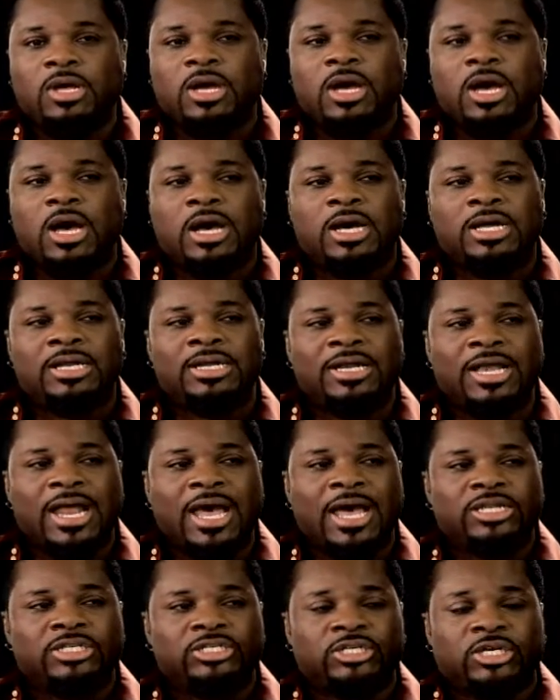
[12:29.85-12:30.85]
uh,
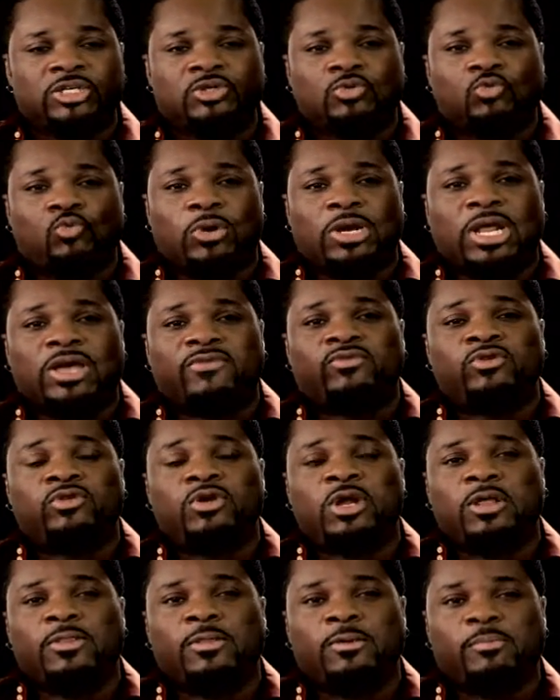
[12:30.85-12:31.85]
not just what I've
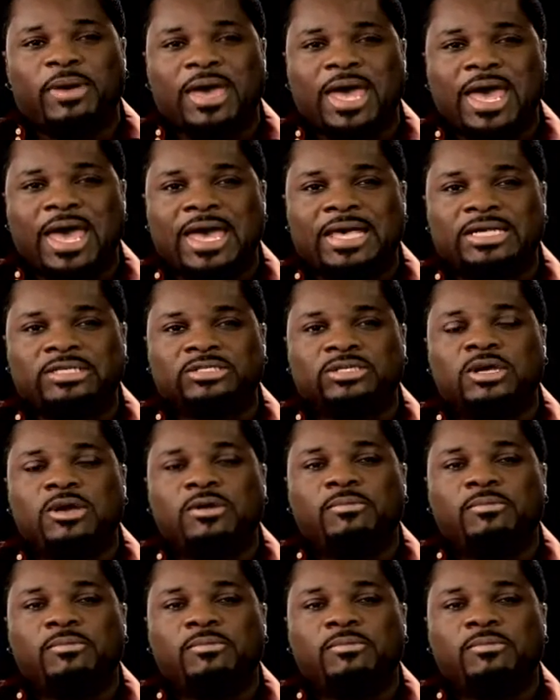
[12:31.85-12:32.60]
done in the past,